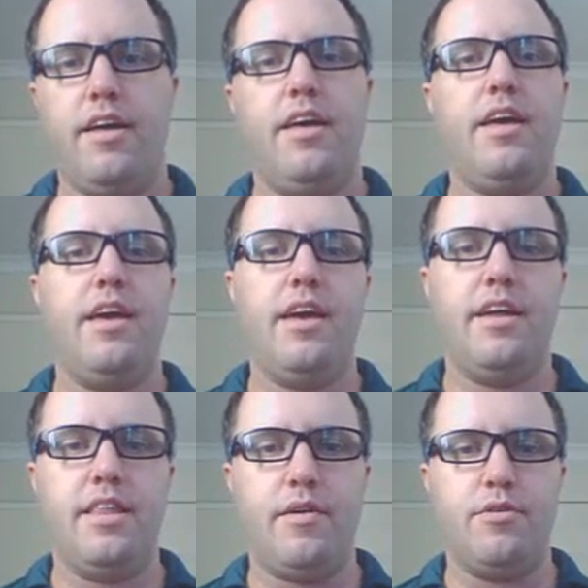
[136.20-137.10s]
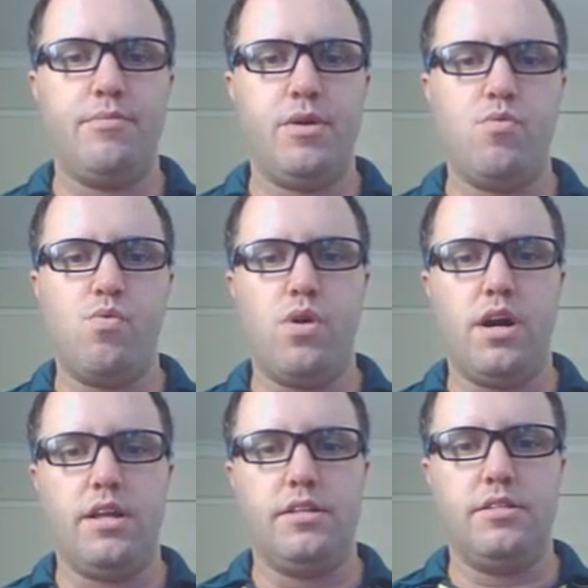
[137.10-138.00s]
And that would be
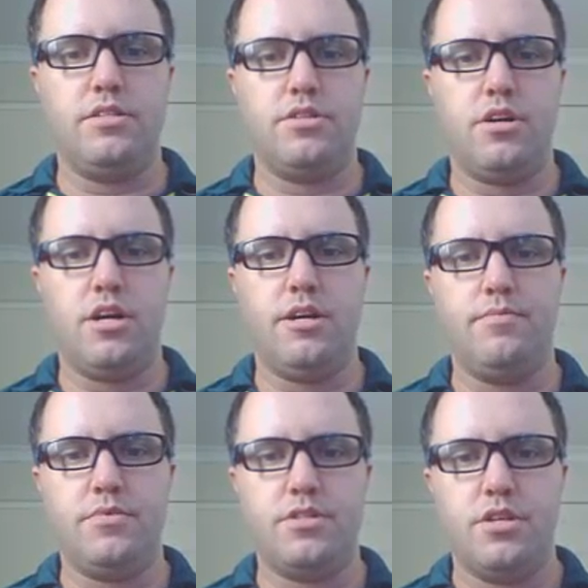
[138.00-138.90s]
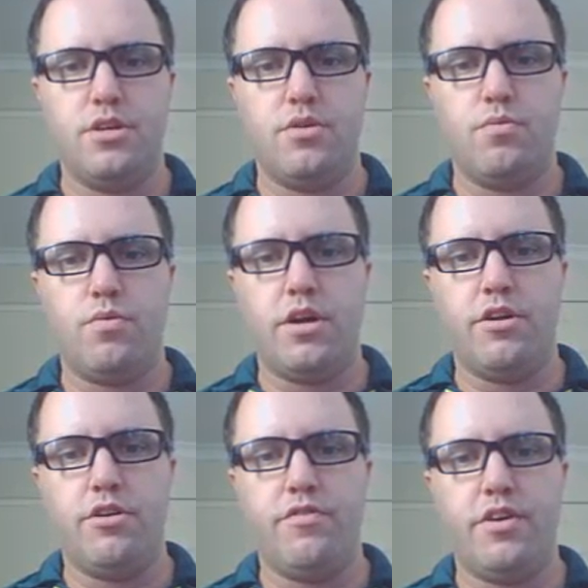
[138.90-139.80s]
1 times
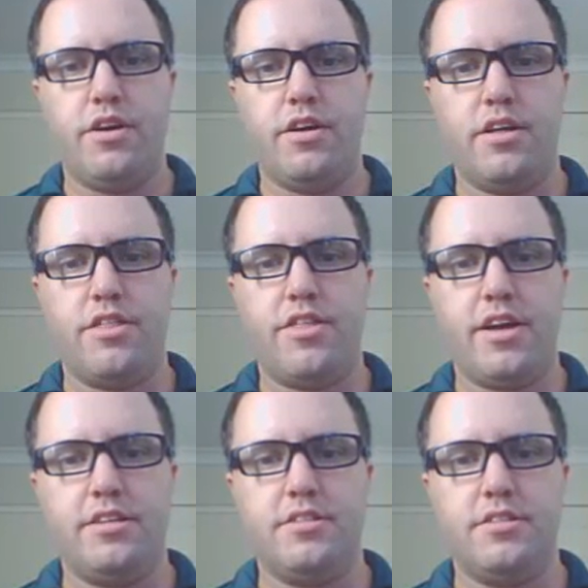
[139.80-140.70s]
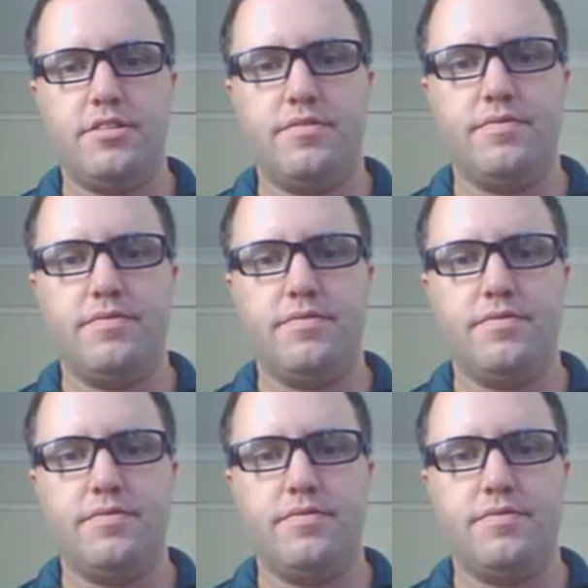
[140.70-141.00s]
1 over a 1,000.